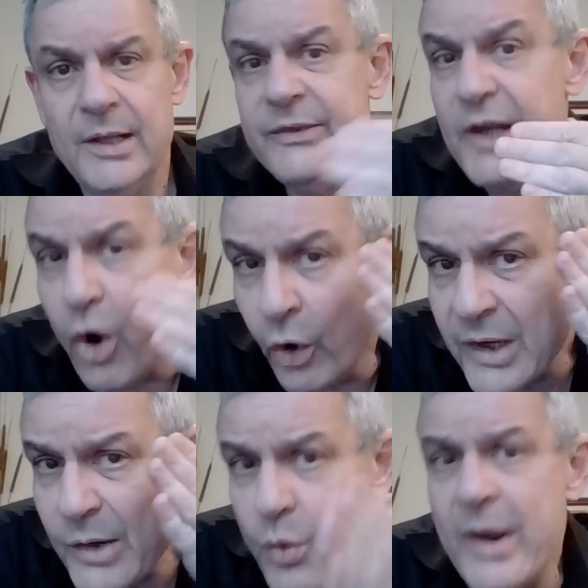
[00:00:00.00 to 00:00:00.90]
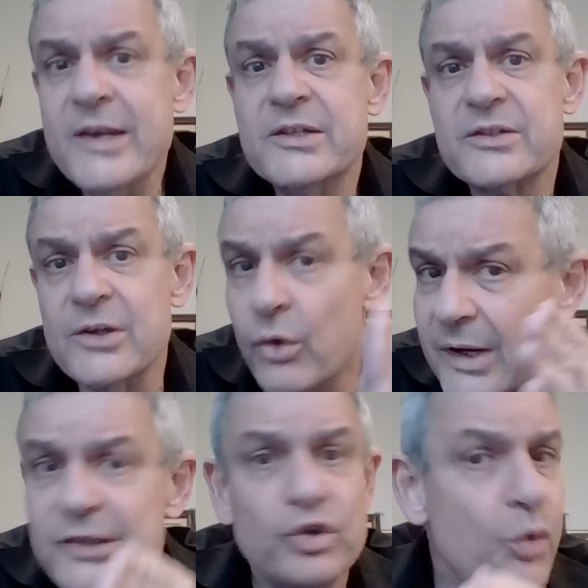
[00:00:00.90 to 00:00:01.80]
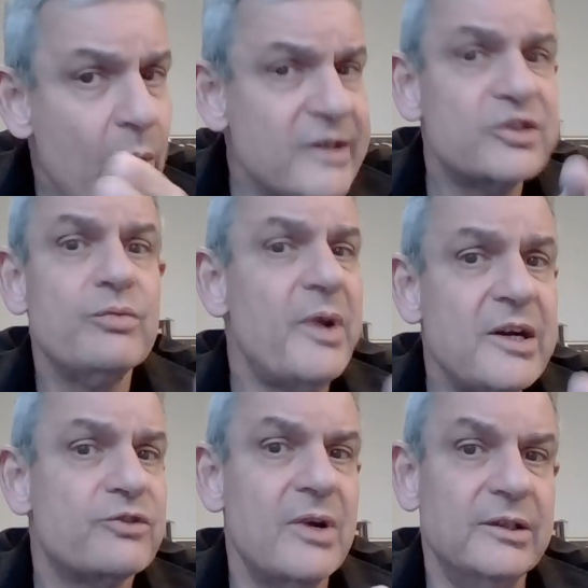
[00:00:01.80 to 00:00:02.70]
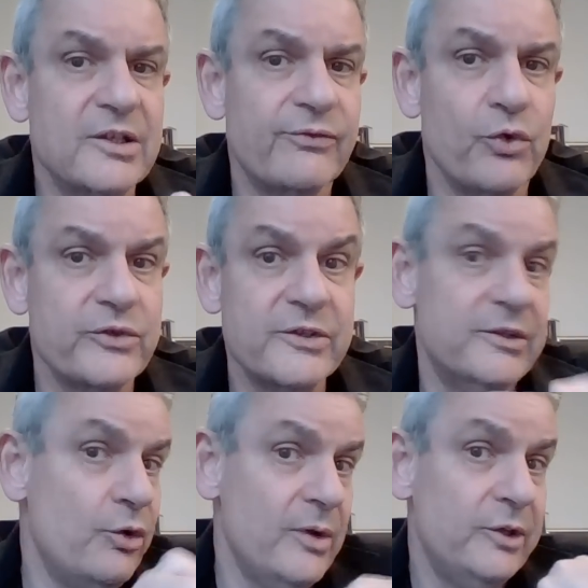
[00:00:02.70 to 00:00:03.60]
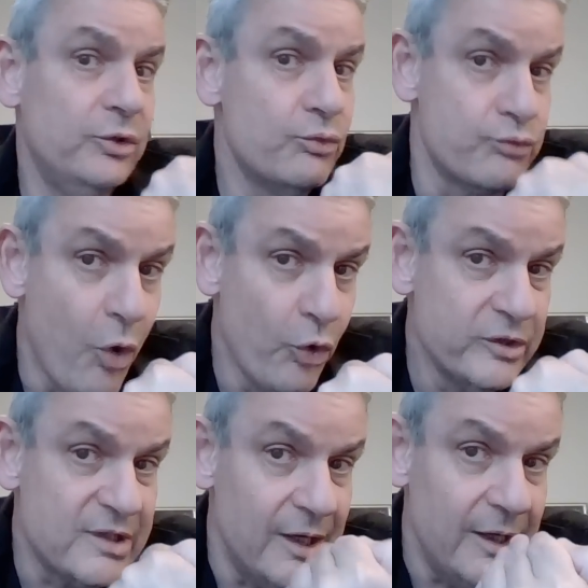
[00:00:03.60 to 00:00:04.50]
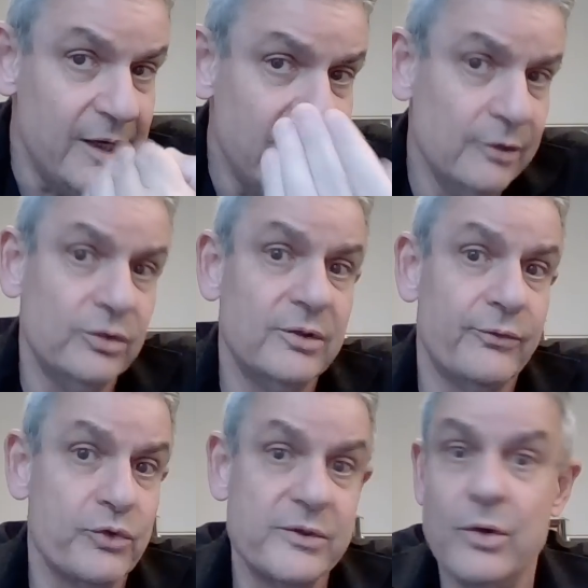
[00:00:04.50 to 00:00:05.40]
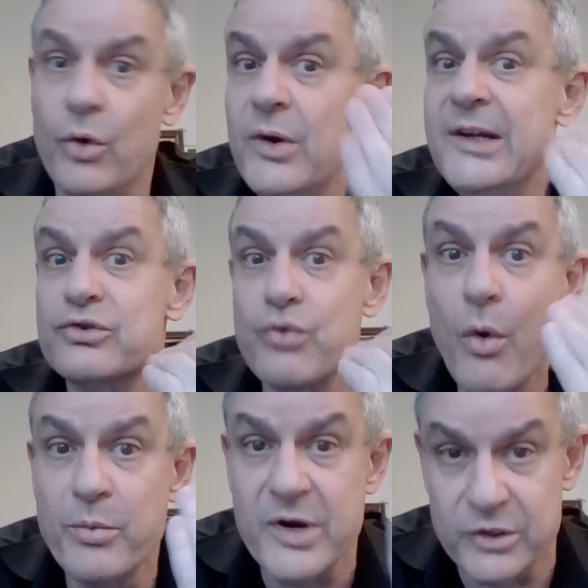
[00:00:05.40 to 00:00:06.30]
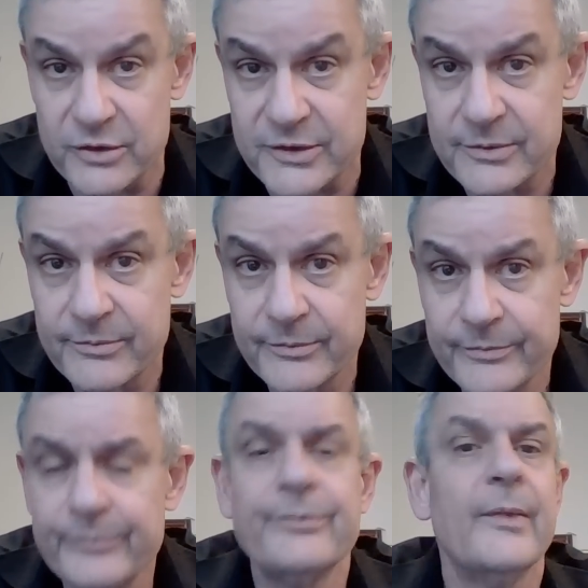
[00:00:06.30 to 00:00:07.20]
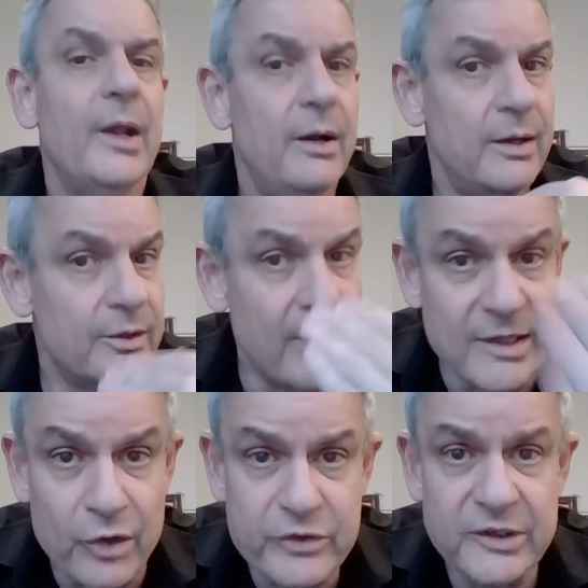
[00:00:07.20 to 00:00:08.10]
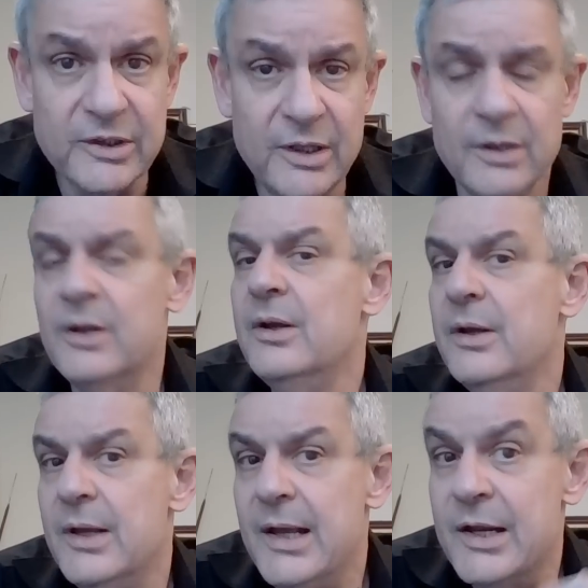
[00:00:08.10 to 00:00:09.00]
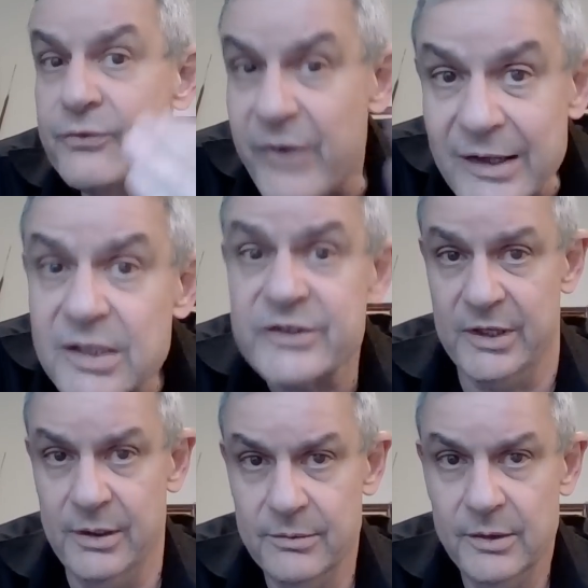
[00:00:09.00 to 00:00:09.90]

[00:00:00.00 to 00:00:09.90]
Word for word: And the only ways, only two ways to penetrate these forces, the only two roads leading to the forces, only drawbridges are grandiosity and fantasy.